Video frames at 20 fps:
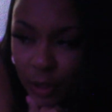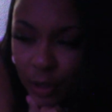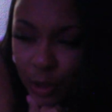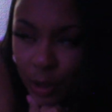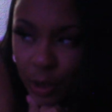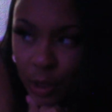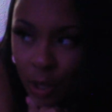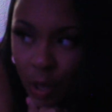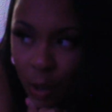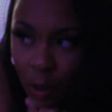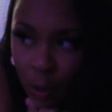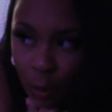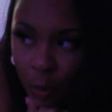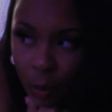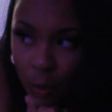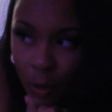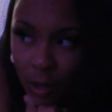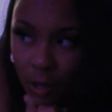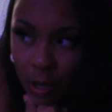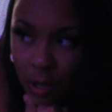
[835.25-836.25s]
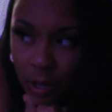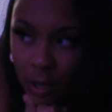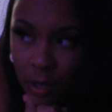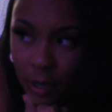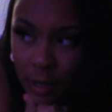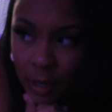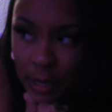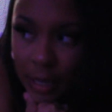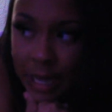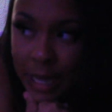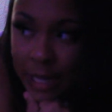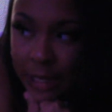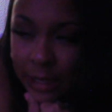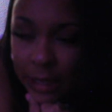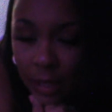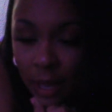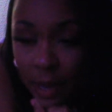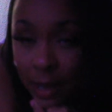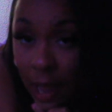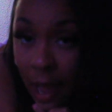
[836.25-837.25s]
So
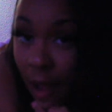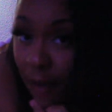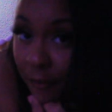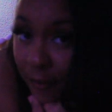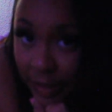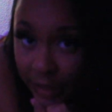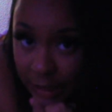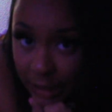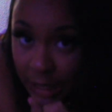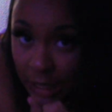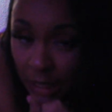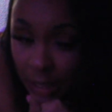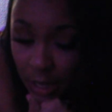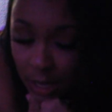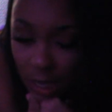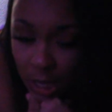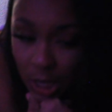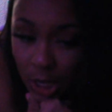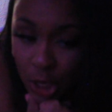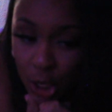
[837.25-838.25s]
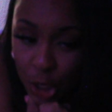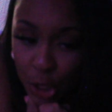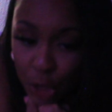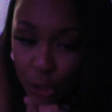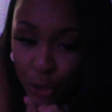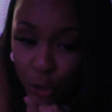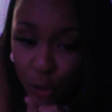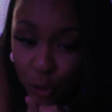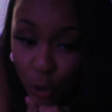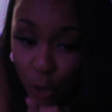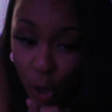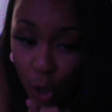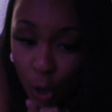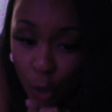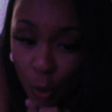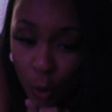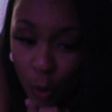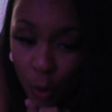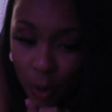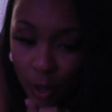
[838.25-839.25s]
it's 9:50.
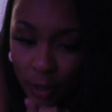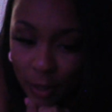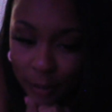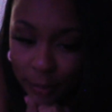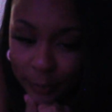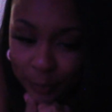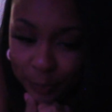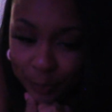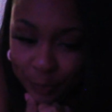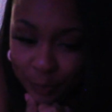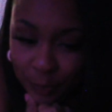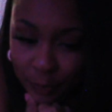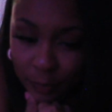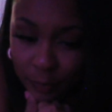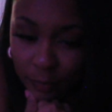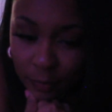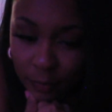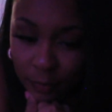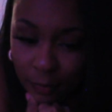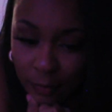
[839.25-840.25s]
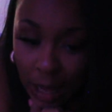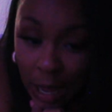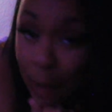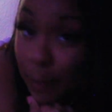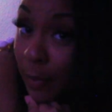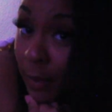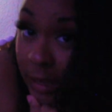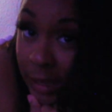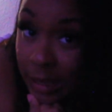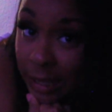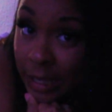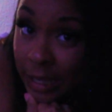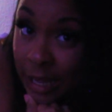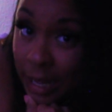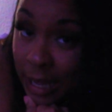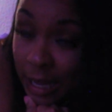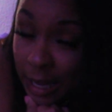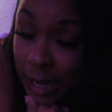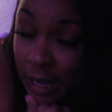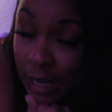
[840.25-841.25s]
So I'm done
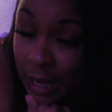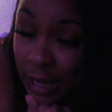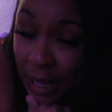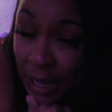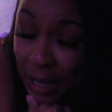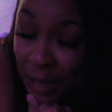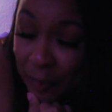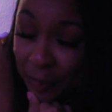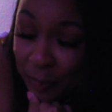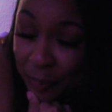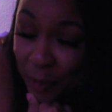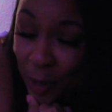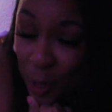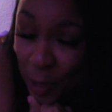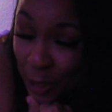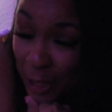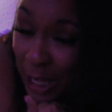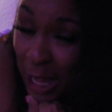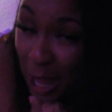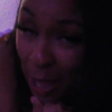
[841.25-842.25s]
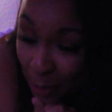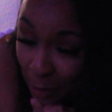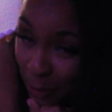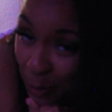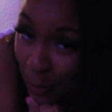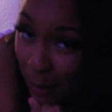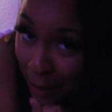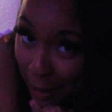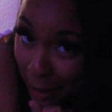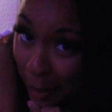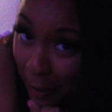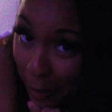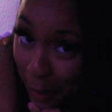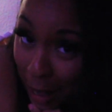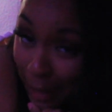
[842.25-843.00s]
editing on the couch right now.